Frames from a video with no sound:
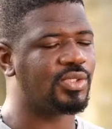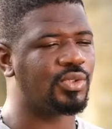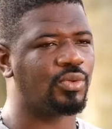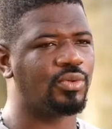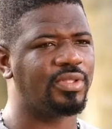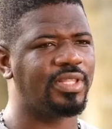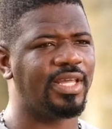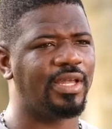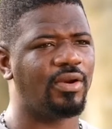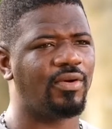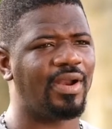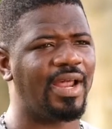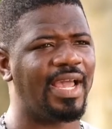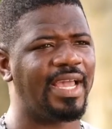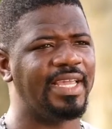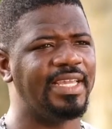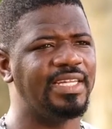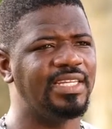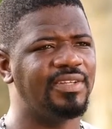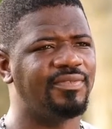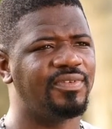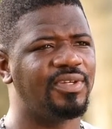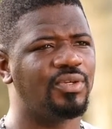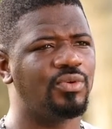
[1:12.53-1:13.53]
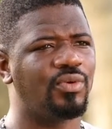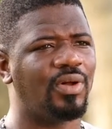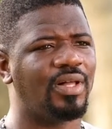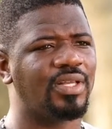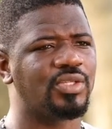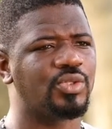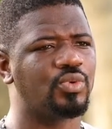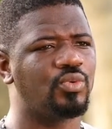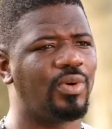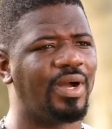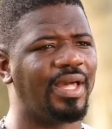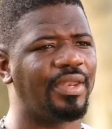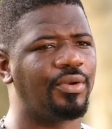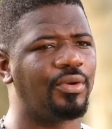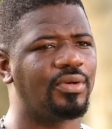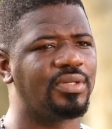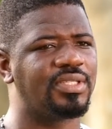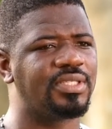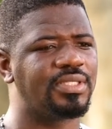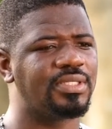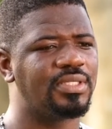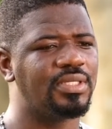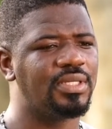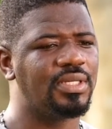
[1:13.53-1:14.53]
So there are individuals who are
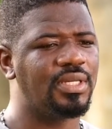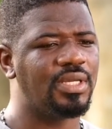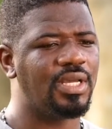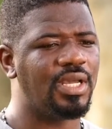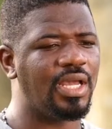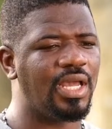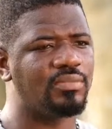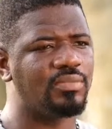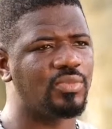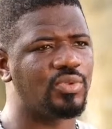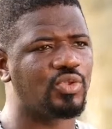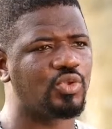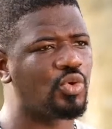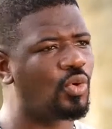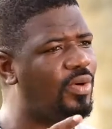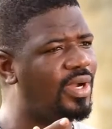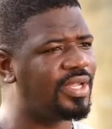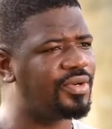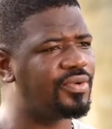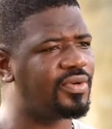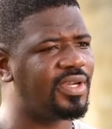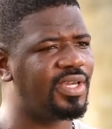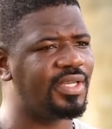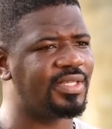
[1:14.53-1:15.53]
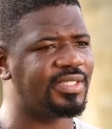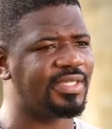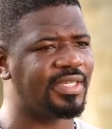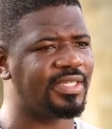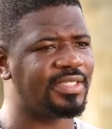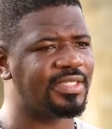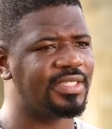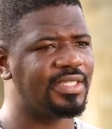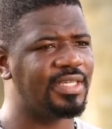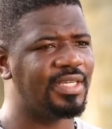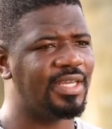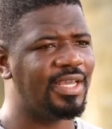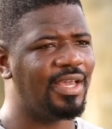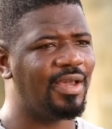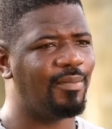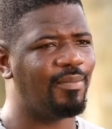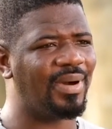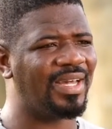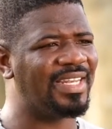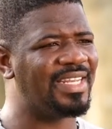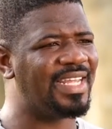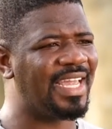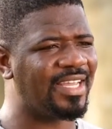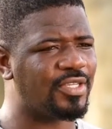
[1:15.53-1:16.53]
not so educated,
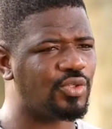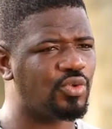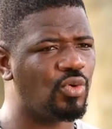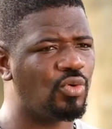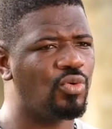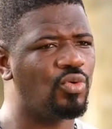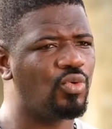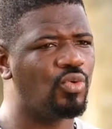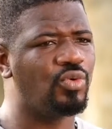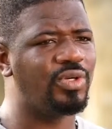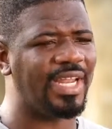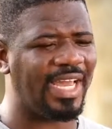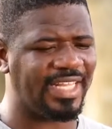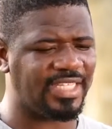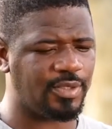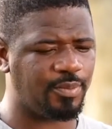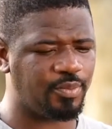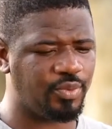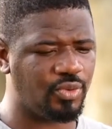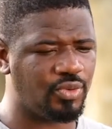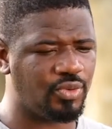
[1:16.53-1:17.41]
but they are so good at